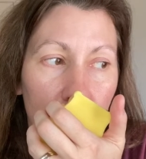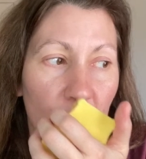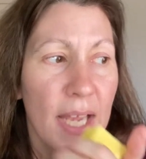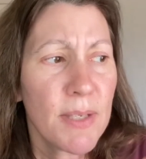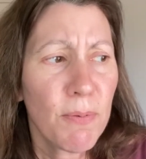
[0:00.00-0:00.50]

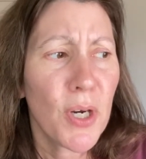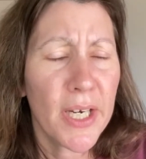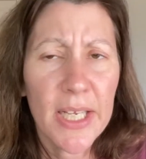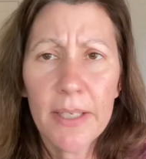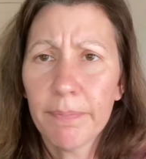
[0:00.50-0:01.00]
It's
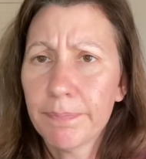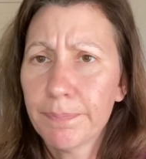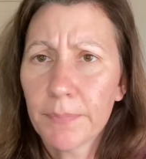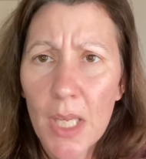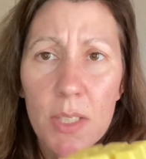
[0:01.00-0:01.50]
pretty.
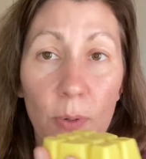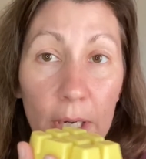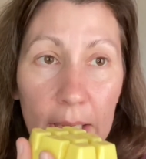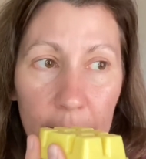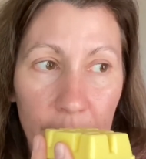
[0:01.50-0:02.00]
It's
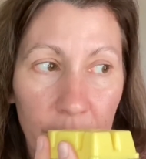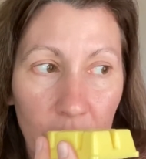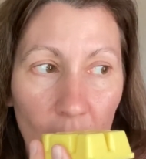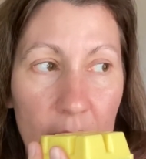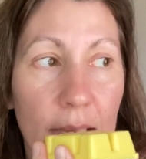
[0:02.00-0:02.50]
pretty.
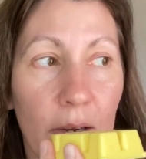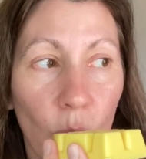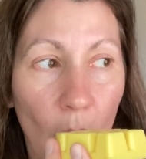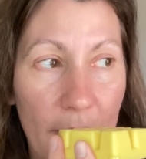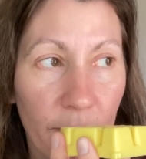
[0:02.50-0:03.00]
It's like
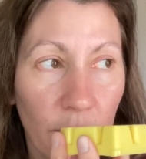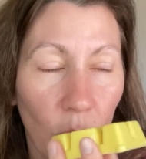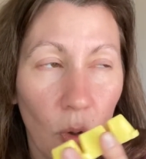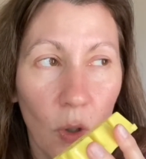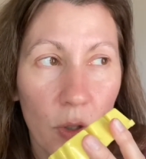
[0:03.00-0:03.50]
white
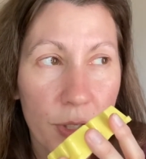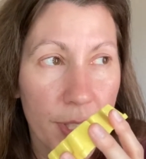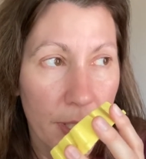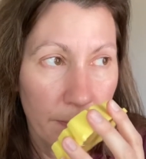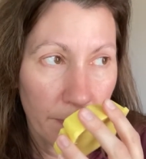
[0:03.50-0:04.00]
florals,